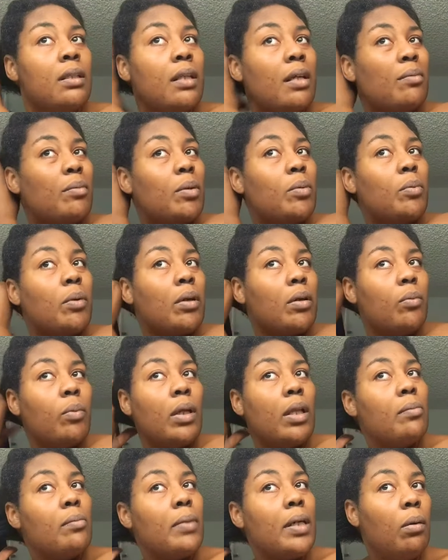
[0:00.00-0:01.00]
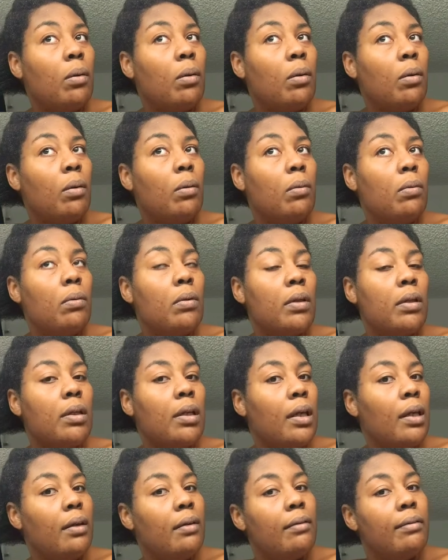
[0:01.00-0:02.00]
that won't work well on my soul
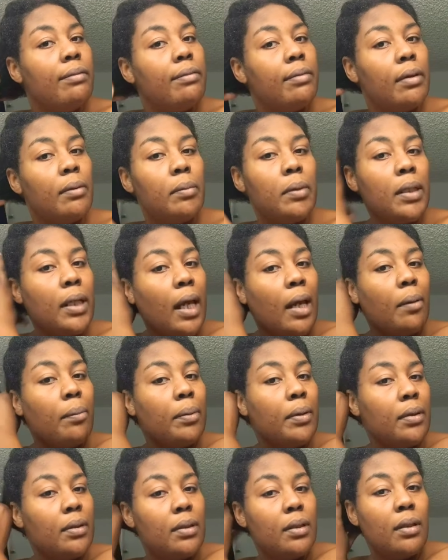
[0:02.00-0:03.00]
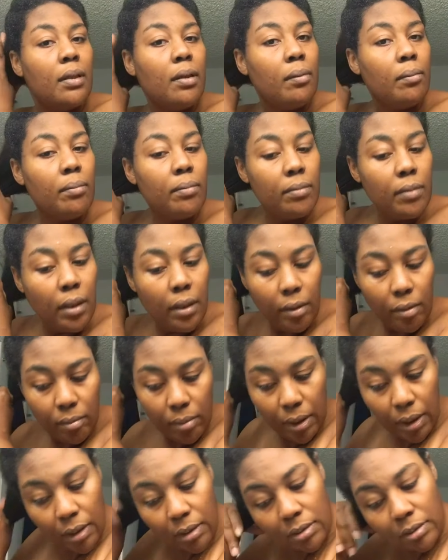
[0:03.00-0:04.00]
if something happens to them, you know,
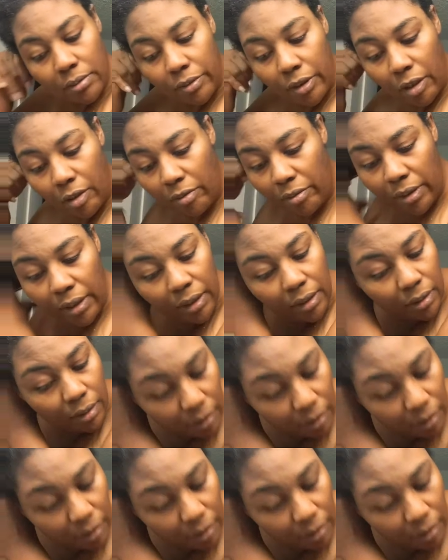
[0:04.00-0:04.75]
because of COVID.